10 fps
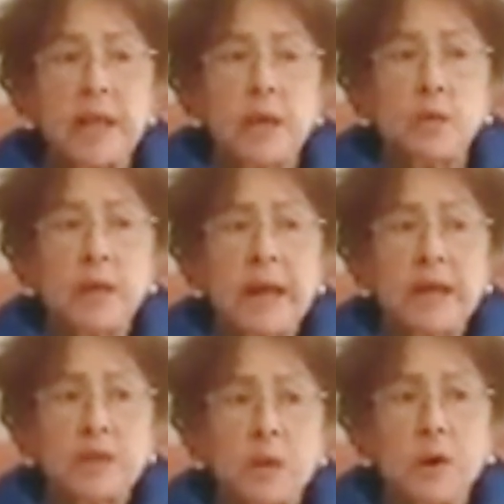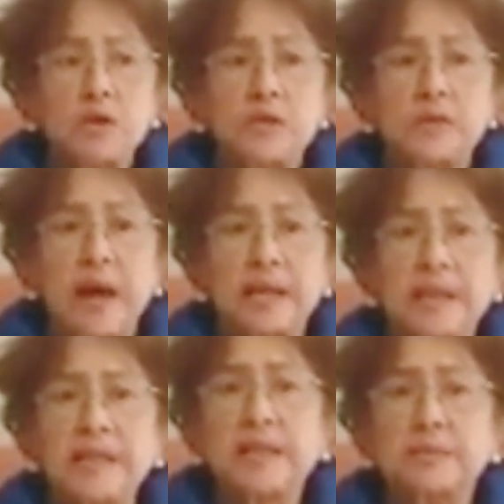When I thought of writing
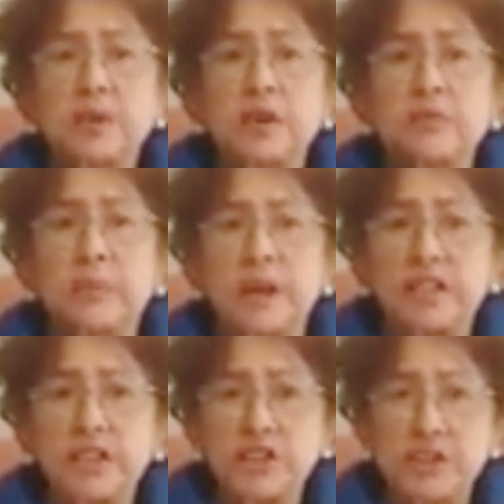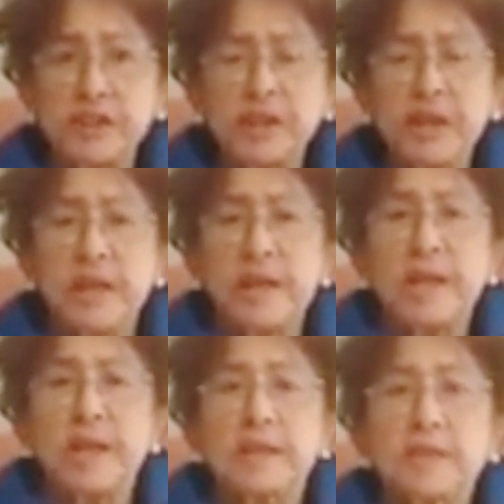this book on Partition,
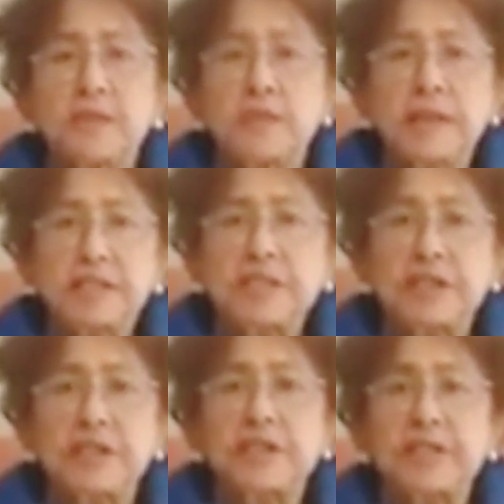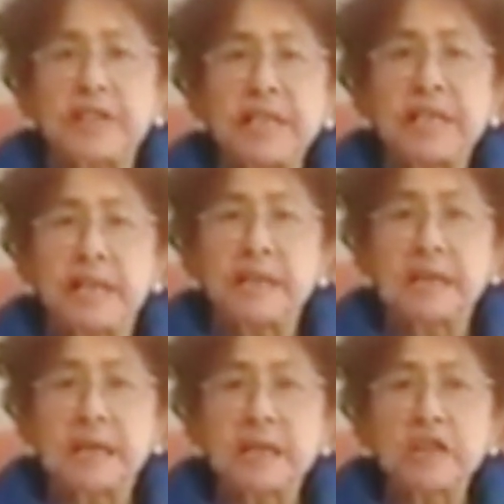the first scene that
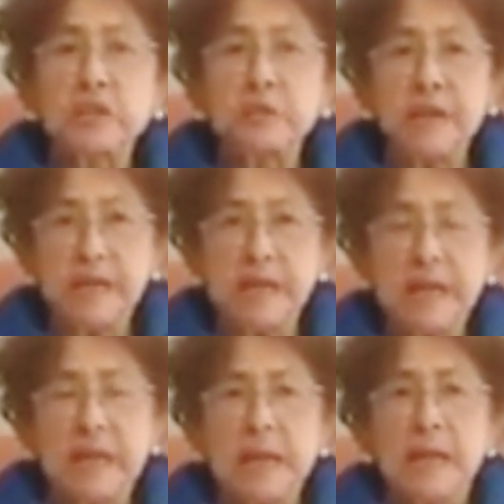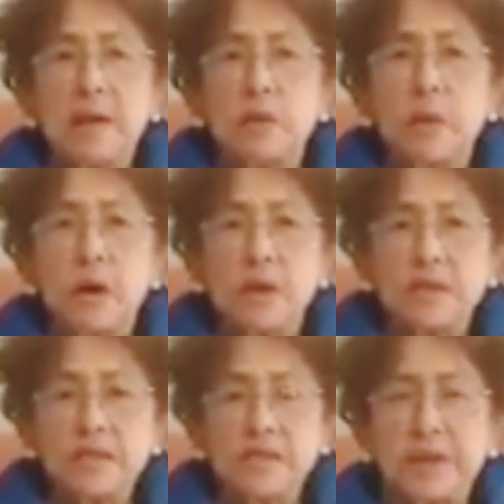occurred to me
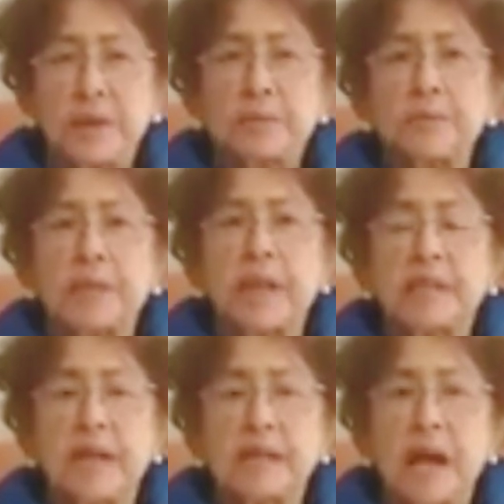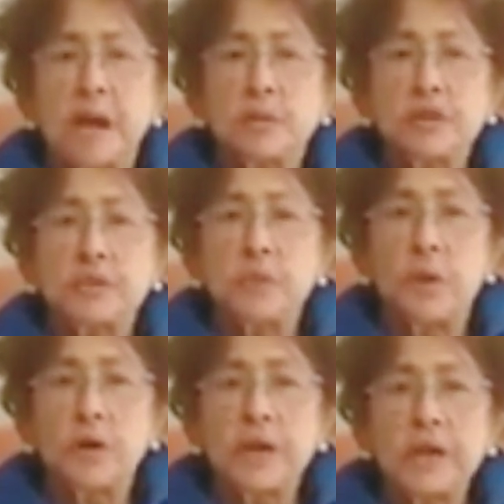was that I was
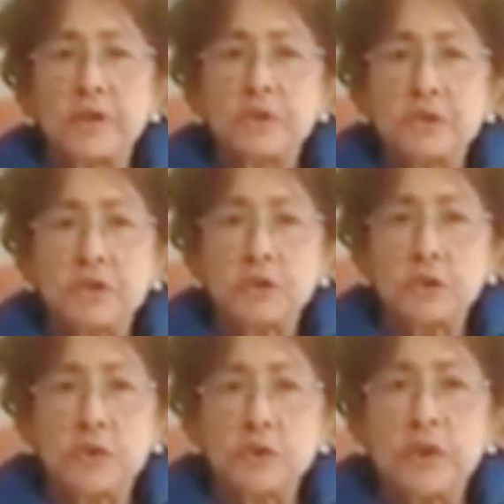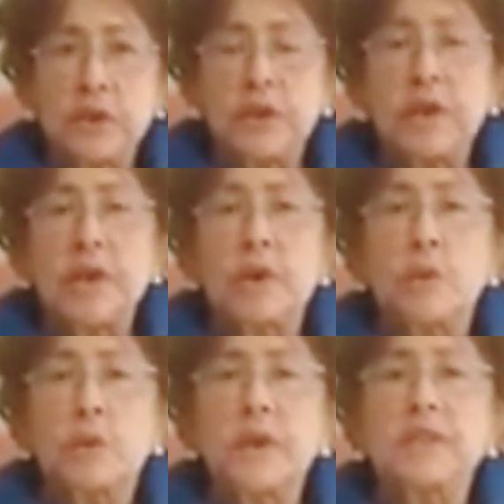walking to school
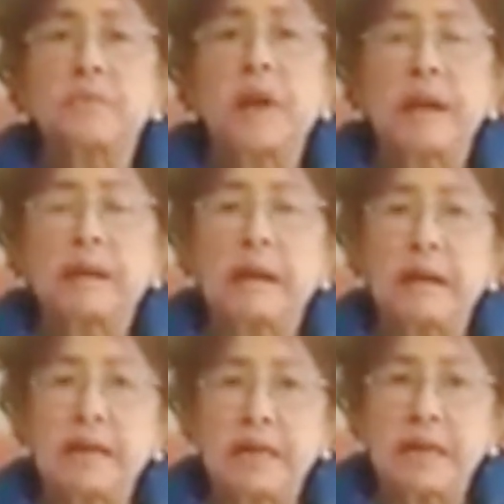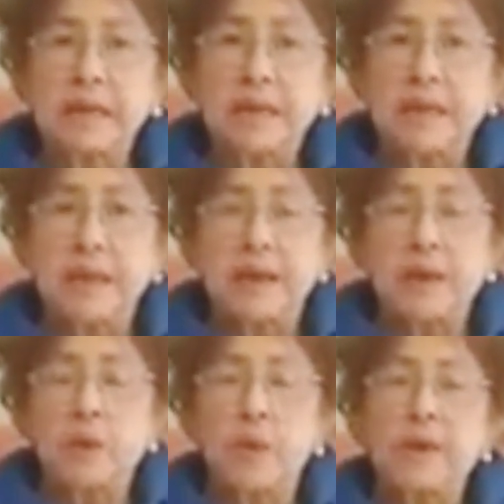with my gardener
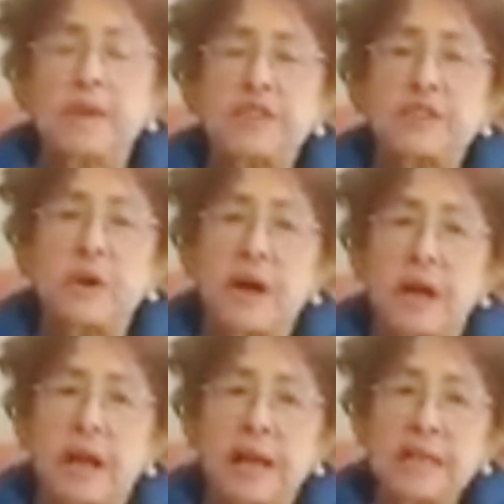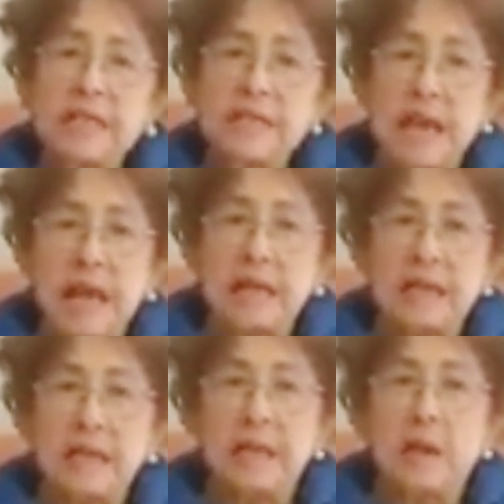when we saw a gunny sack
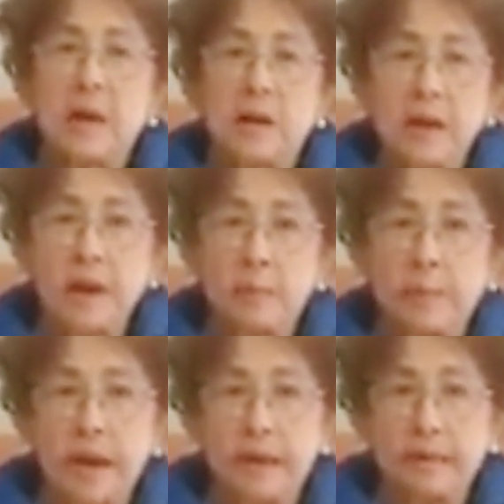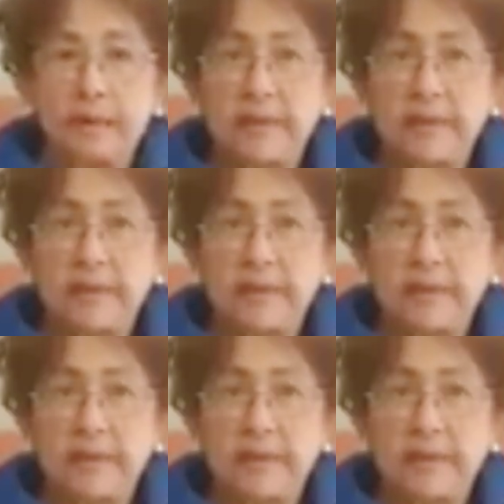on our path.